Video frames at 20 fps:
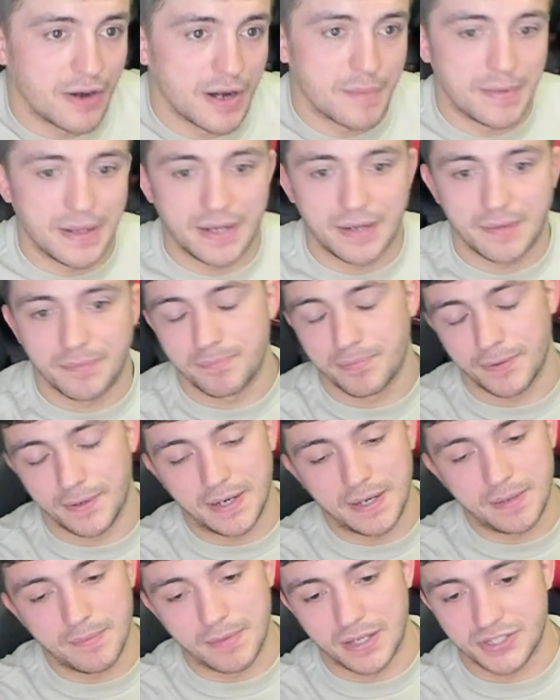I mean,
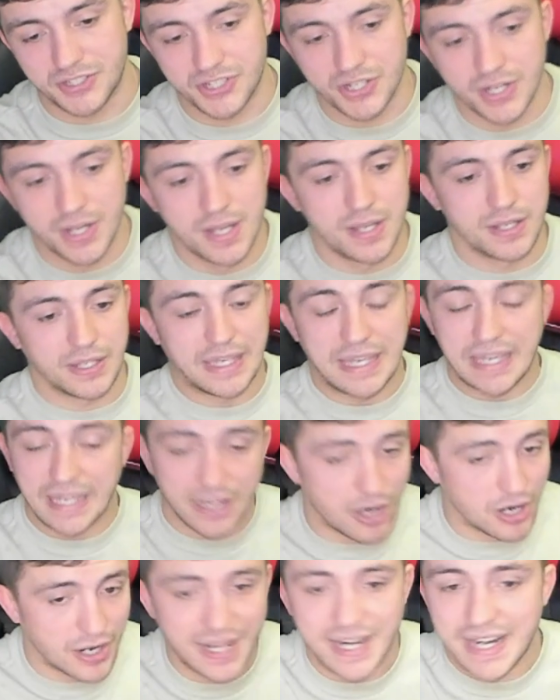pretty much get
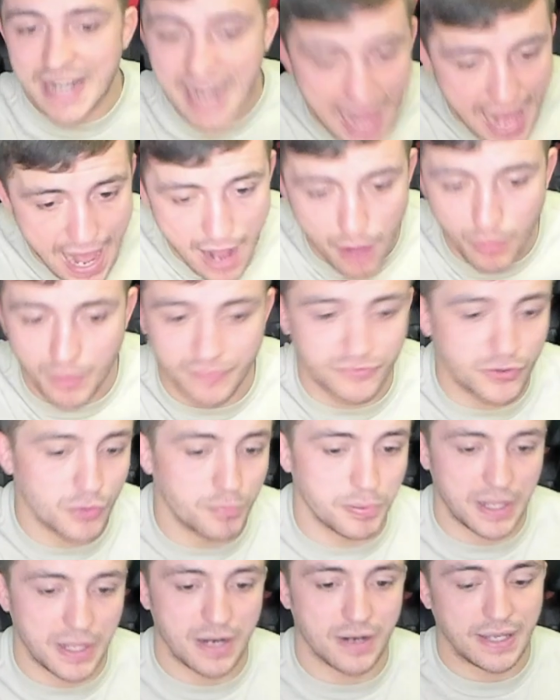on it now if you
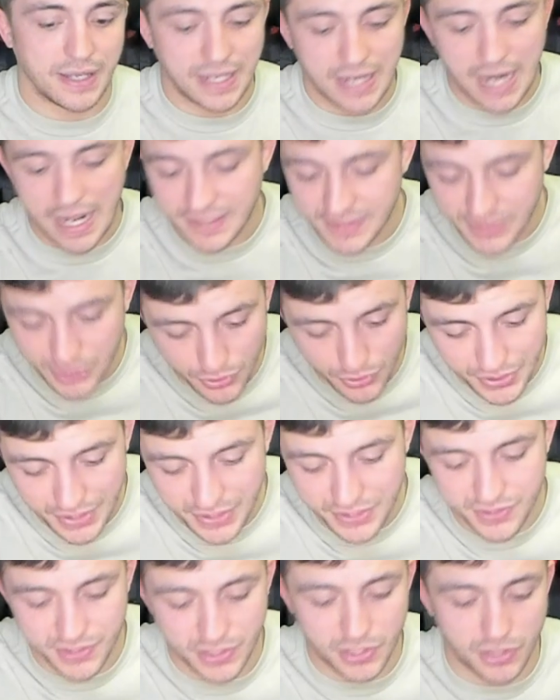plan on getting it. I still think
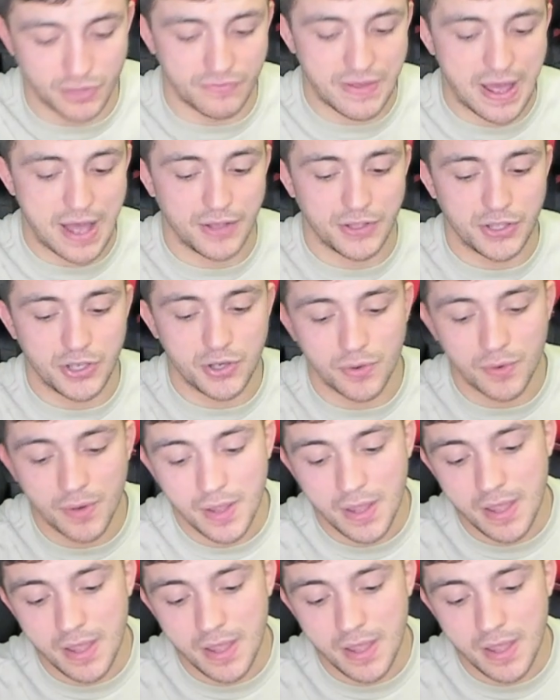there's a little value.